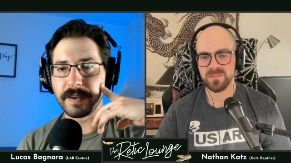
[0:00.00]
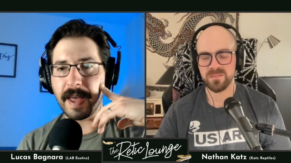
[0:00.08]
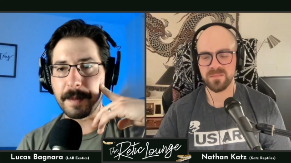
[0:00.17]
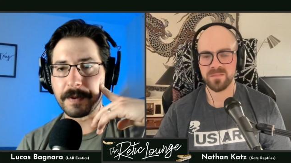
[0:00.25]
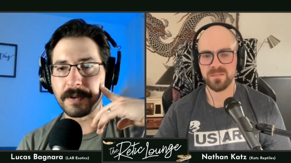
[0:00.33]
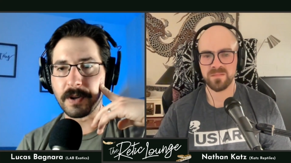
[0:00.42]

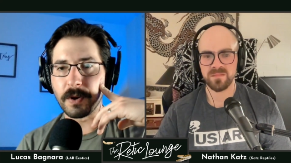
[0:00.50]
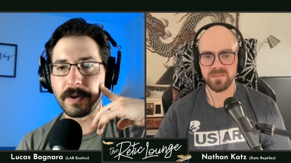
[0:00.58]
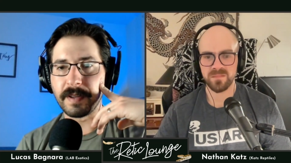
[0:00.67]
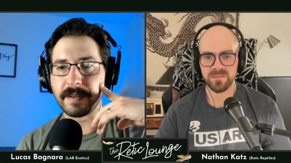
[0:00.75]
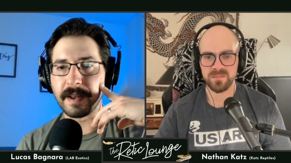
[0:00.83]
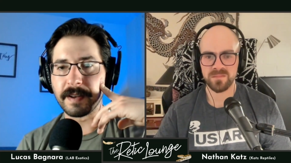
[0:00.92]
Speaker 1: episode. He
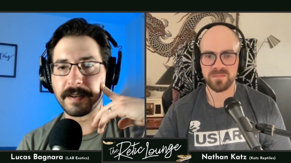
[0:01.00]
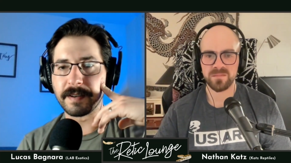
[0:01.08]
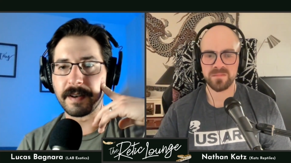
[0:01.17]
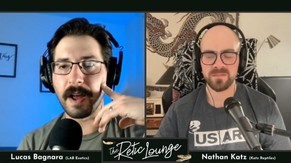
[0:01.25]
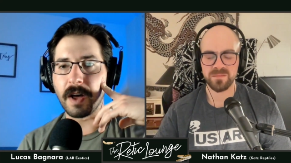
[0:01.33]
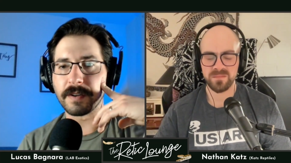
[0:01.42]
sent us an
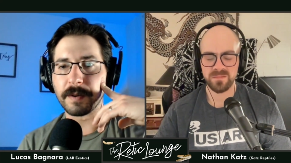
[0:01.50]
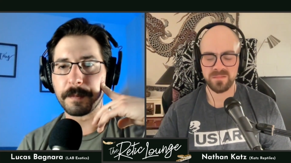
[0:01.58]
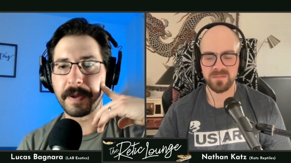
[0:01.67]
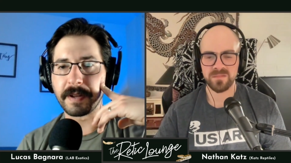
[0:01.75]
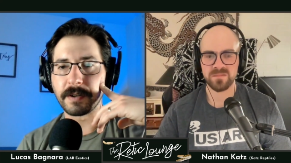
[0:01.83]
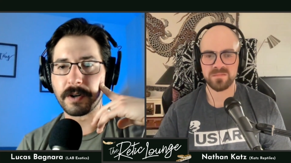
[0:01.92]
awesome
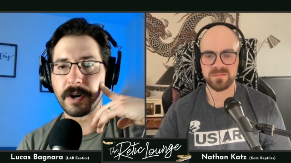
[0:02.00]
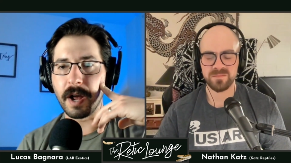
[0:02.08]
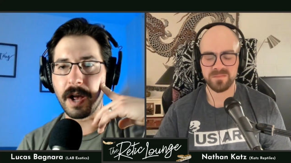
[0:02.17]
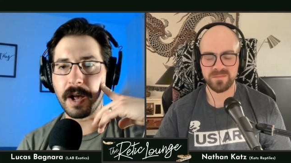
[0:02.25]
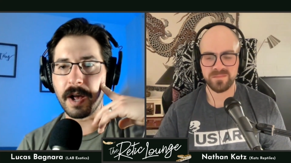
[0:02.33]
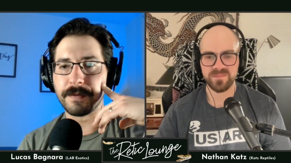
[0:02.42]
picture
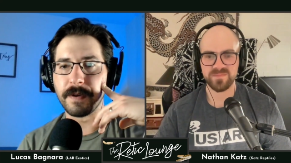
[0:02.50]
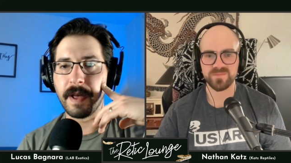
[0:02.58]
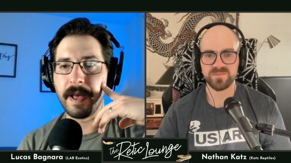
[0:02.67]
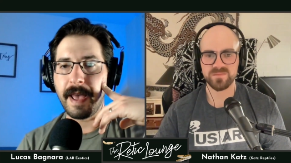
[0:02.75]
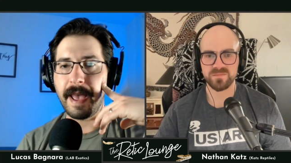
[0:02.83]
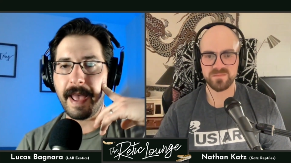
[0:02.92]
of
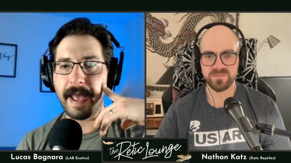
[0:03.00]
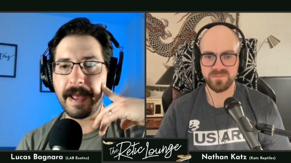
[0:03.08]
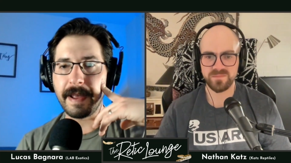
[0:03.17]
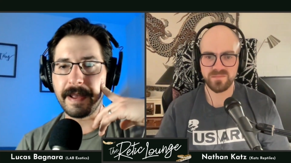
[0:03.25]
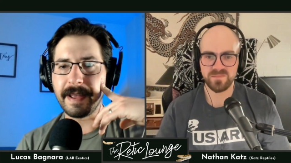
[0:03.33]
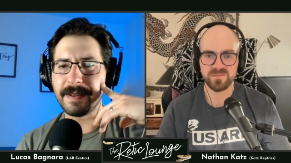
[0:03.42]

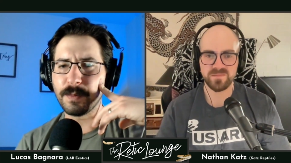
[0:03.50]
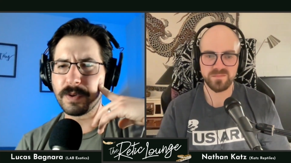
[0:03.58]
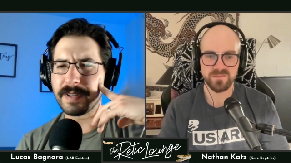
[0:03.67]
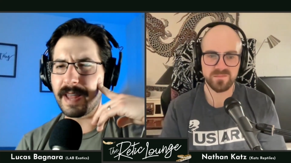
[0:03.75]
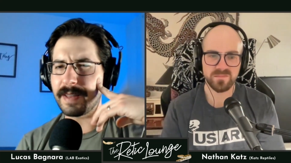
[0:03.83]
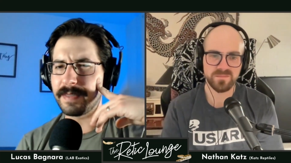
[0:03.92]
was
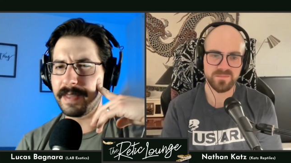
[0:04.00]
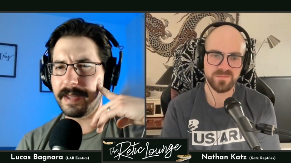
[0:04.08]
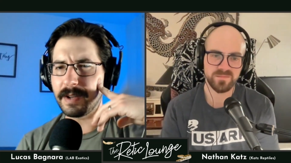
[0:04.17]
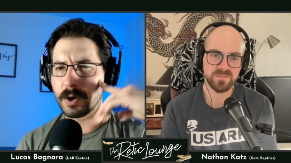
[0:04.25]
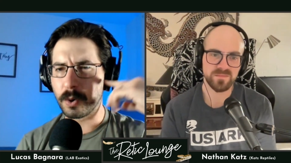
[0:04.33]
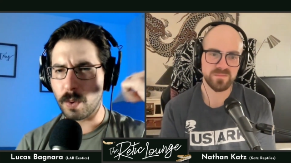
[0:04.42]
that the
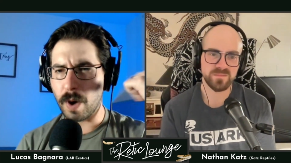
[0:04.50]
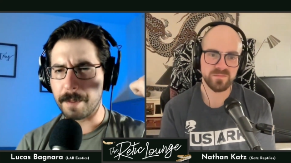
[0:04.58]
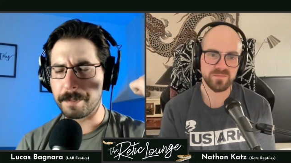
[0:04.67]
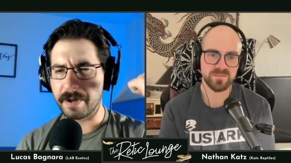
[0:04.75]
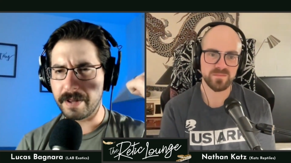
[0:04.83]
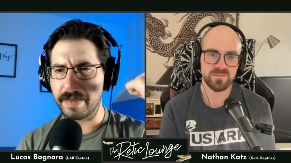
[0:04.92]

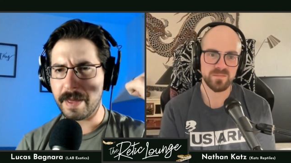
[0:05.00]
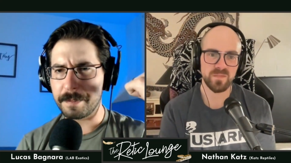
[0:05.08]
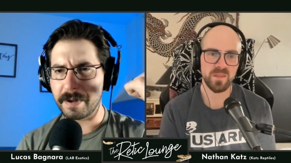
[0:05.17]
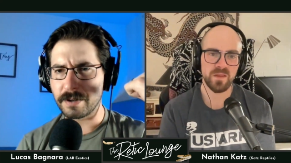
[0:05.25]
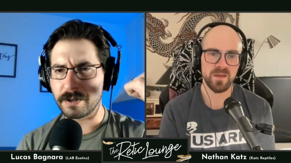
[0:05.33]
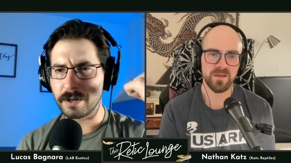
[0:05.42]
Karompa in that
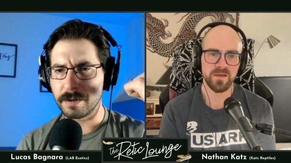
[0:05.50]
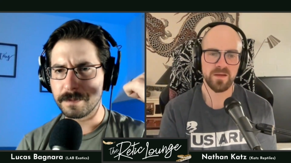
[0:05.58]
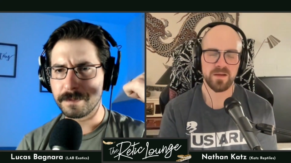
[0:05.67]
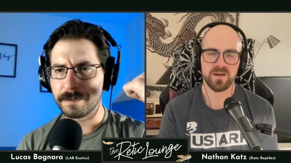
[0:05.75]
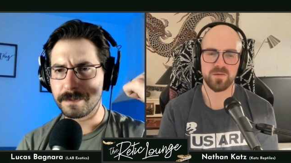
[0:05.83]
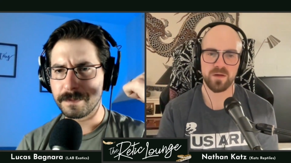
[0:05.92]
picture?
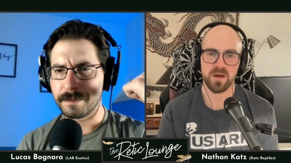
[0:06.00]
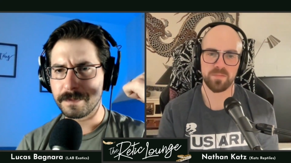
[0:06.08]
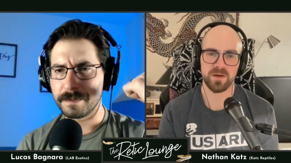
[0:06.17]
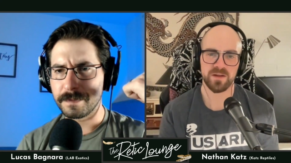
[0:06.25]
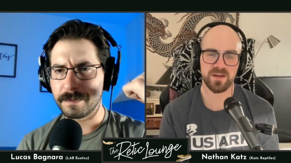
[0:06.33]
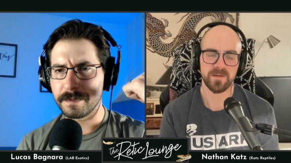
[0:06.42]

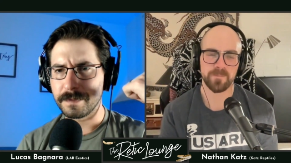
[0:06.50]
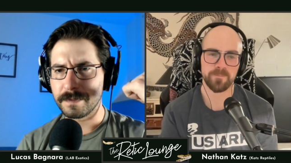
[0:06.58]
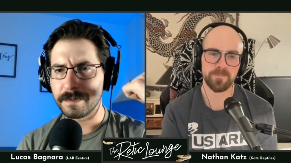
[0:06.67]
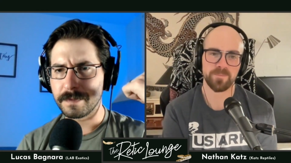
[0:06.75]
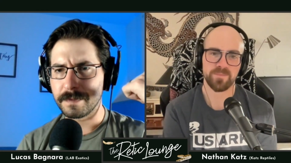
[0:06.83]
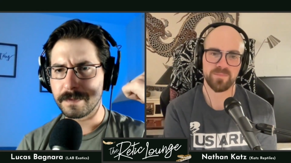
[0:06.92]
Speaker 2: Karompa, yeah.
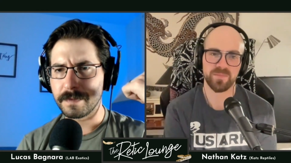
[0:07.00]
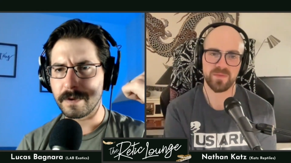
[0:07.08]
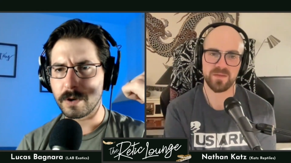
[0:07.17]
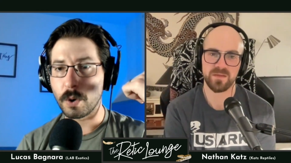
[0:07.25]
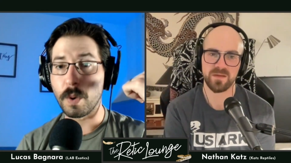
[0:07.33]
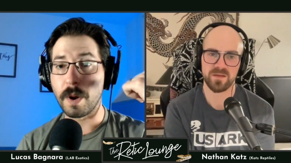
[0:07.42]

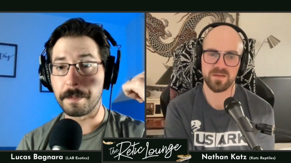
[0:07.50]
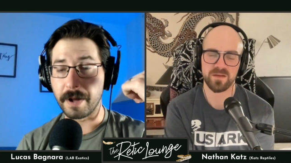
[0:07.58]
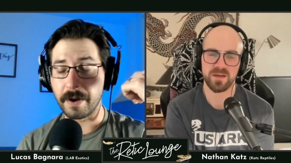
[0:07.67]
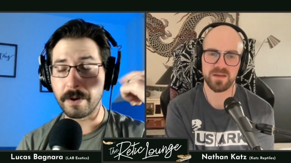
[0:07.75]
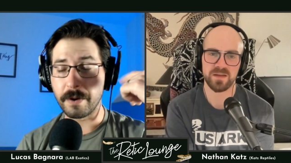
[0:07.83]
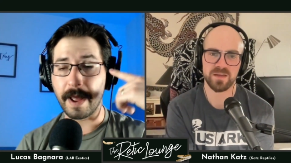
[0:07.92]
Speaker 1: Karompa,
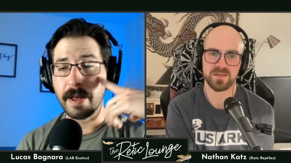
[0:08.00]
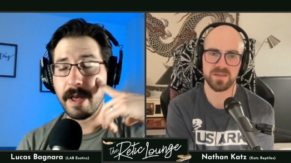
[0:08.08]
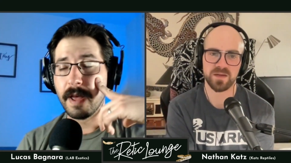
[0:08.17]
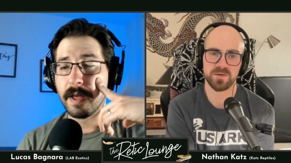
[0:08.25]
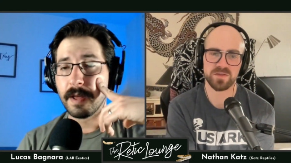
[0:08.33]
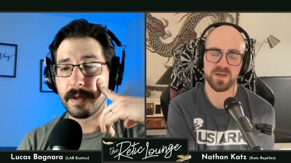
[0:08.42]
Speaker 2: okay. He
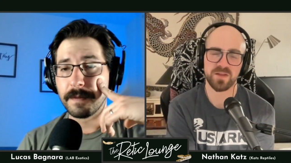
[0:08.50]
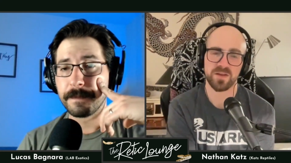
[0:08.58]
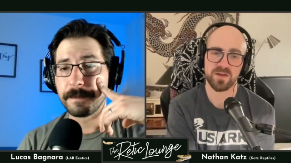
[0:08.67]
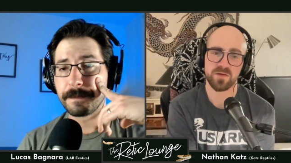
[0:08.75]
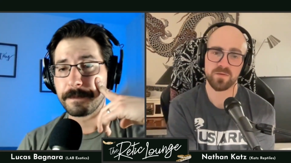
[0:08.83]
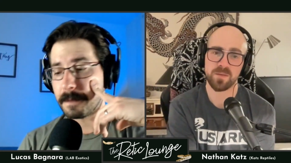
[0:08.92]
said it was on the
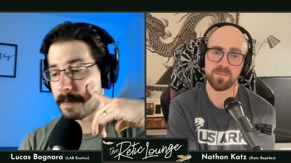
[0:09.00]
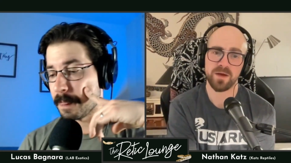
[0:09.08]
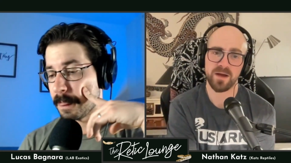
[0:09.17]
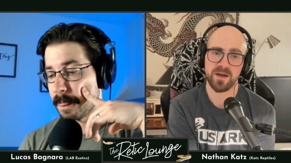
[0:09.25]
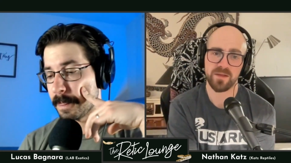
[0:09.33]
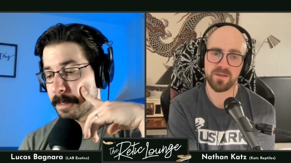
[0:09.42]
Karompa
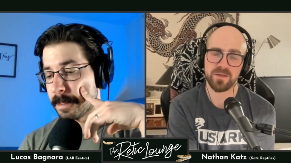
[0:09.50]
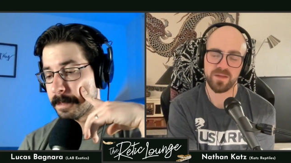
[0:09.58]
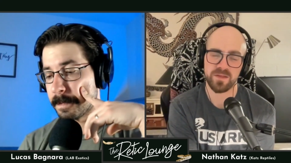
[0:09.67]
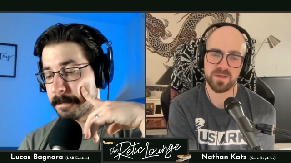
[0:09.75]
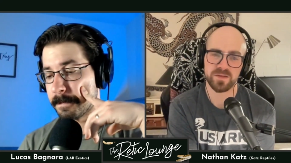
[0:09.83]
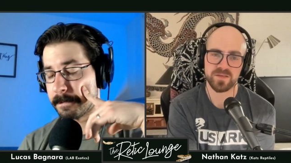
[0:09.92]
Island
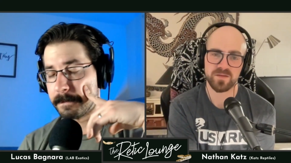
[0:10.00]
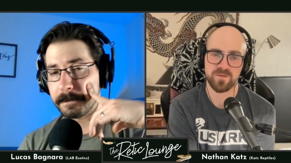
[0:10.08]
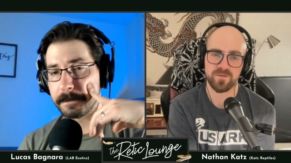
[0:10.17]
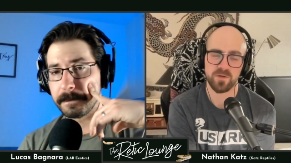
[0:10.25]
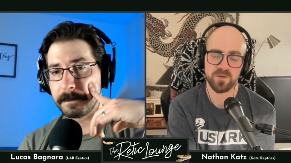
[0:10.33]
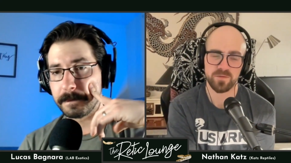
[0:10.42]
that this
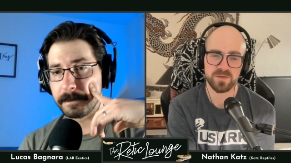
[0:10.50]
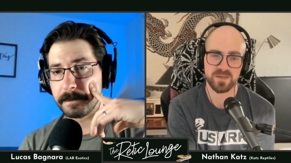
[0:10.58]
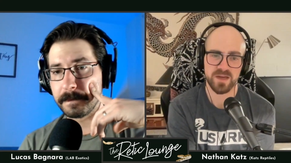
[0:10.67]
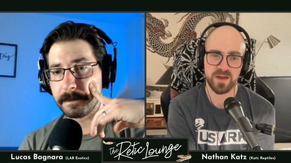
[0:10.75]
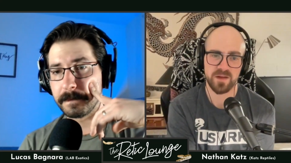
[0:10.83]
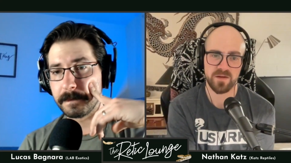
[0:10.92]
photo was
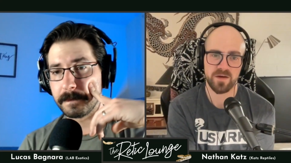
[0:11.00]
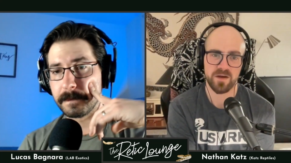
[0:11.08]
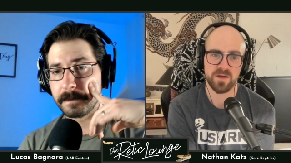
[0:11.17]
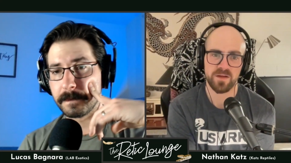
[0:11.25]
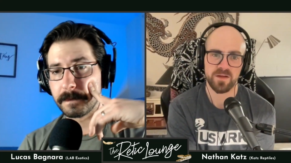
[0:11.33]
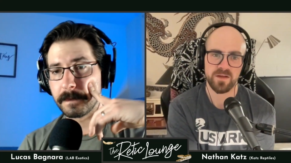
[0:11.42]
taken on.